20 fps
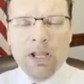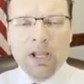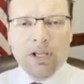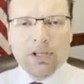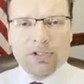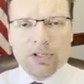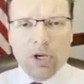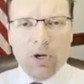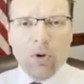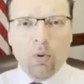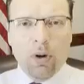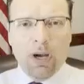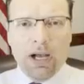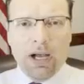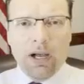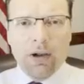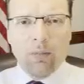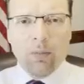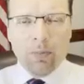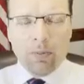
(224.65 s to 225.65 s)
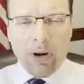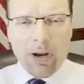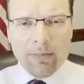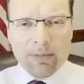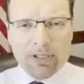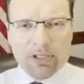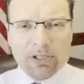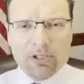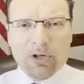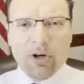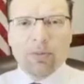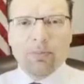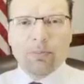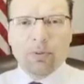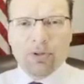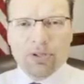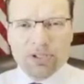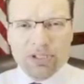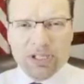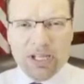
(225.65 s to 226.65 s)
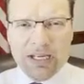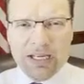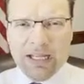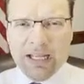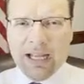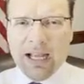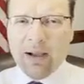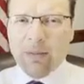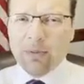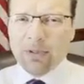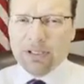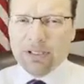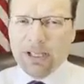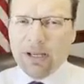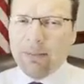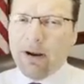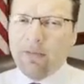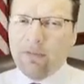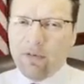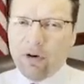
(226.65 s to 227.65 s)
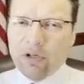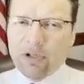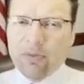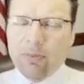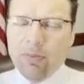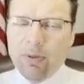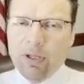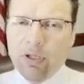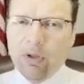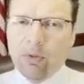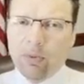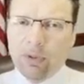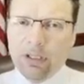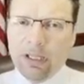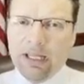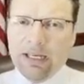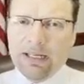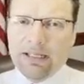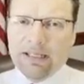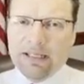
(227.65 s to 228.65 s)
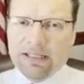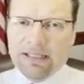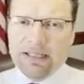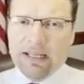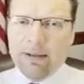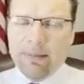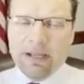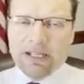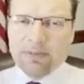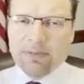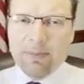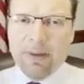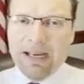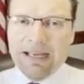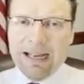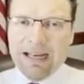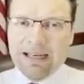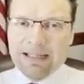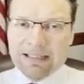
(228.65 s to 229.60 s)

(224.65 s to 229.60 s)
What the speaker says: So we'll probably start presenting, I would say, my first bill related to the CMS mandate.